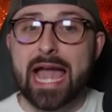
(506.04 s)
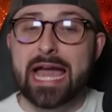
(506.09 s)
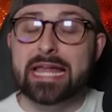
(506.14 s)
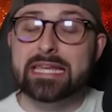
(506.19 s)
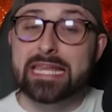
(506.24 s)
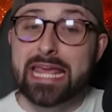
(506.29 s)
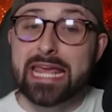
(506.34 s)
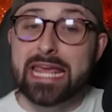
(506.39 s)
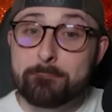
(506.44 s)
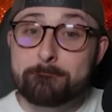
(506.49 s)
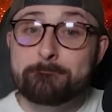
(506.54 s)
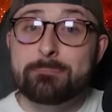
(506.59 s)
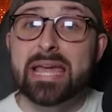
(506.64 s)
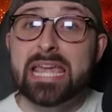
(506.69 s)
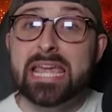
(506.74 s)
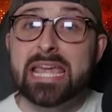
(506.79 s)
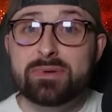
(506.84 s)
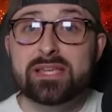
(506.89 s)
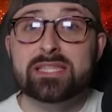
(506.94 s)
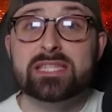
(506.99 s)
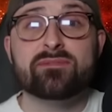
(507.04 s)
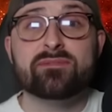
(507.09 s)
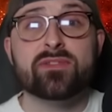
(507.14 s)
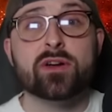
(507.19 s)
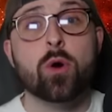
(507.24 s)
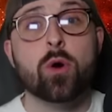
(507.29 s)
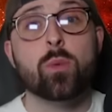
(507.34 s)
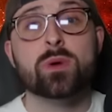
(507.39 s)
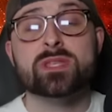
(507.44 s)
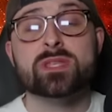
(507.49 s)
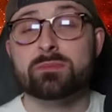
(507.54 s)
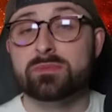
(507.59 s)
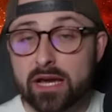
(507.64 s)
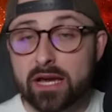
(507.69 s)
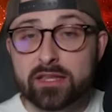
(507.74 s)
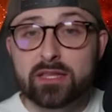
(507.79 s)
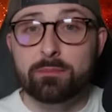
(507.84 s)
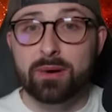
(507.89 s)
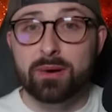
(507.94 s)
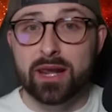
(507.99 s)
And it may be difficult with some of the
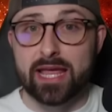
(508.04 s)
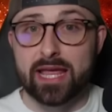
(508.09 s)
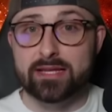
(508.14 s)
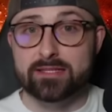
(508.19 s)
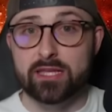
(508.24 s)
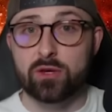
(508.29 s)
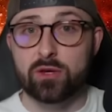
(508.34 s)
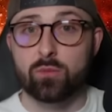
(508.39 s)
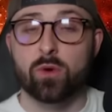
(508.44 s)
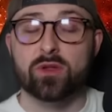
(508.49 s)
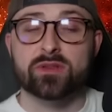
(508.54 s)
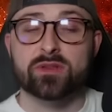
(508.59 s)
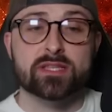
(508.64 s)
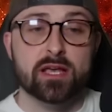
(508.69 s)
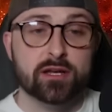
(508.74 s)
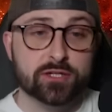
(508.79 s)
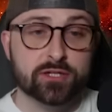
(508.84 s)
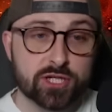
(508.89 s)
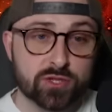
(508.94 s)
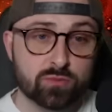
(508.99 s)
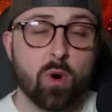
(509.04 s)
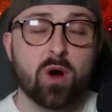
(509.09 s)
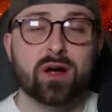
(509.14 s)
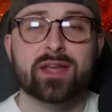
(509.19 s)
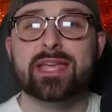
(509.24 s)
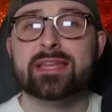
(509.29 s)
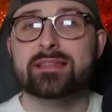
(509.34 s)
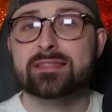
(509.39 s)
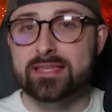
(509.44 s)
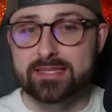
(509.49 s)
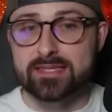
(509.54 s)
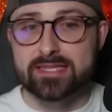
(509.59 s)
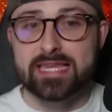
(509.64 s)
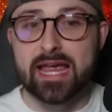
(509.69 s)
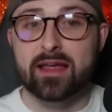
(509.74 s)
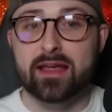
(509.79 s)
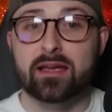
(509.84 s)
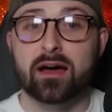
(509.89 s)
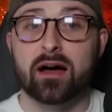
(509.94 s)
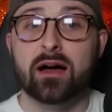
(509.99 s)
other players that you want, such as Watkins and
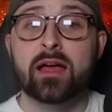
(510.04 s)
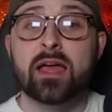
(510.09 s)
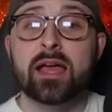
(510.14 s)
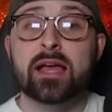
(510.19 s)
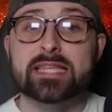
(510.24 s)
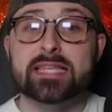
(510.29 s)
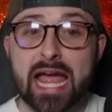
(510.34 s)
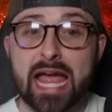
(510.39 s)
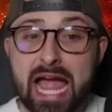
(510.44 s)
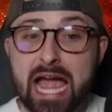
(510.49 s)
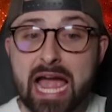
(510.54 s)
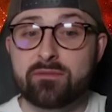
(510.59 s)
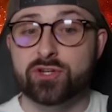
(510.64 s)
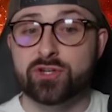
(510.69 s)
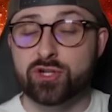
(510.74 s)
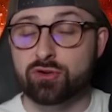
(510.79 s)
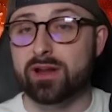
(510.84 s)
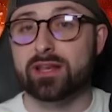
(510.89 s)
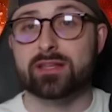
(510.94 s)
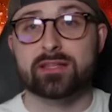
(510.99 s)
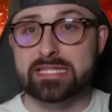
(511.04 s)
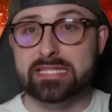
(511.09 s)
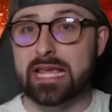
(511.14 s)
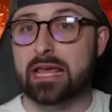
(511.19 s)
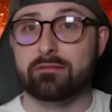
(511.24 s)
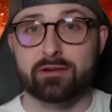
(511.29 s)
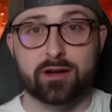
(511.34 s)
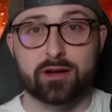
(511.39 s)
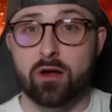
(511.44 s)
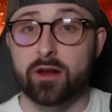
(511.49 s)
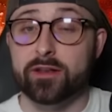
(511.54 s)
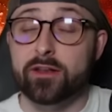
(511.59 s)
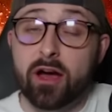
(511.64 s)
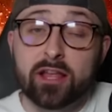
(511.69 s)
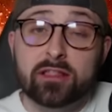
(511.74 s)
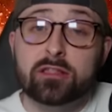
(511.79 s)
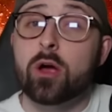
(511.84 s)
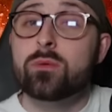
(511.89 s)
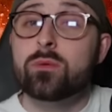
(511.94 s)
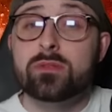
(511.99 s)
Saka, to have Trent, Salah and Haaland.
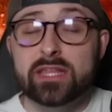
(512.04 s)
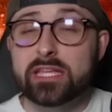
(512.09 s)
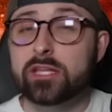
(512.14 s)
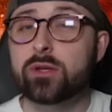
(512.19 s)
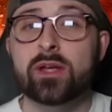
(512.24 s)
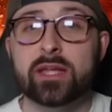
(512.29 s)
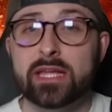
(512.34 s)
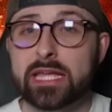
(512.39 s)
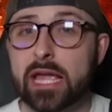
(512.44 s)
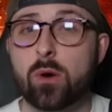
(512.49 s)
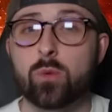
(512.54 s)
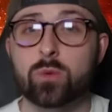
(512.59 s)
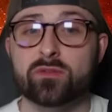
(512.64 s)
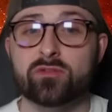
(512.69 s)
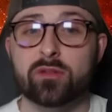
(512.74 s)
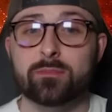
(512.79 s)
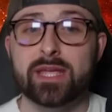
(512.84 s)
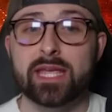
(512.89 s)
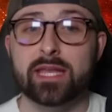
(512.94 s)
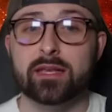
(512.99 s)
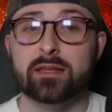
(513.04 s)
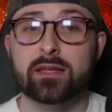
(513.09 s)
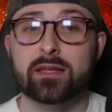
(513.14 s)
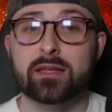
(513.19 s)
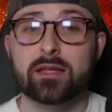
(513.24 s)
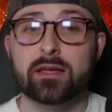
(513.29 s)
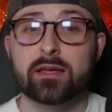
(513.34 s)
I don't think you can get all of them in.